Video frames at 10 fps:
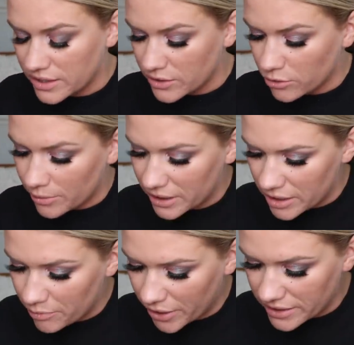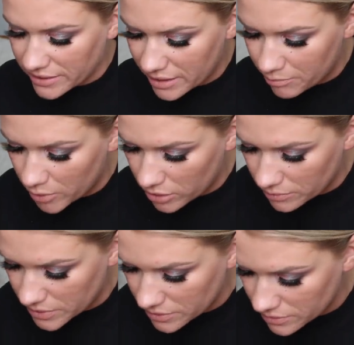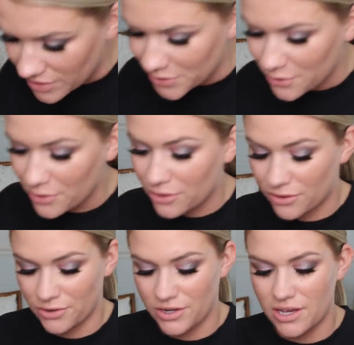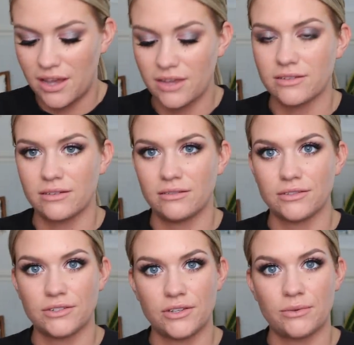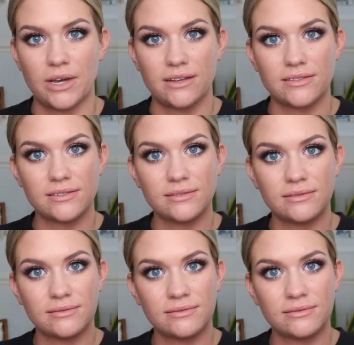these exorbitantly priced lip balms. These are $38 US,